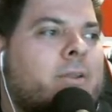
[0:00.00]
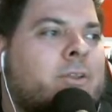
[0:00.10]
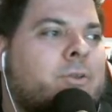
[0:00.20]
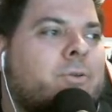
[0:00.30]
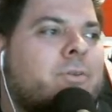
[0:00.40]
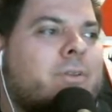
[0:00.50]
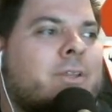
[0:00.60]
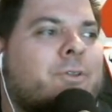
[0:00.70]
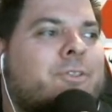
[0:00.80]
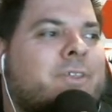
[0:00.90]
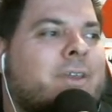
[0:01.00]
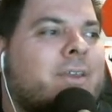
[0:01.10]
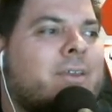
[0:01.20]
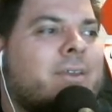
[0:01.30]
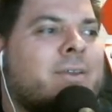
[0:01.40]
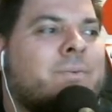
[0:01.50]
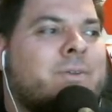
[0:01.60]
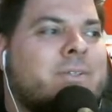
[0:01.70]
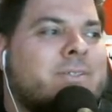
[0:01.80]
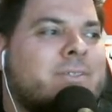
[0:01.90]
Do you think he
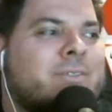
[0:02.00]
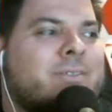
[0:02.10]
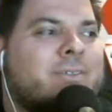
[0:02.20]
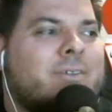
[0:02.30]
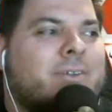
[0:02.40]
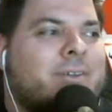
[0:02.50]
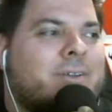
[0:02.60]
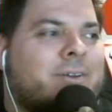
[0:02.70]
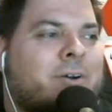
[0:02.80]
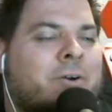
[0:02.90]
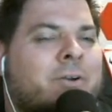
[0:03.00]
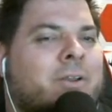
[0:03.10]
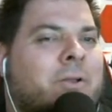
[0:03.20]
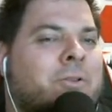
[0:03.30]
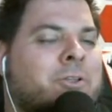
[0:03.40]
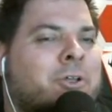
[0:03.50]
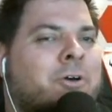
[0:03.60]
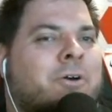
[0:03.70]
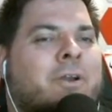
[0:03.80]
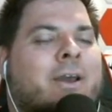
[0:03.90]
was already all along?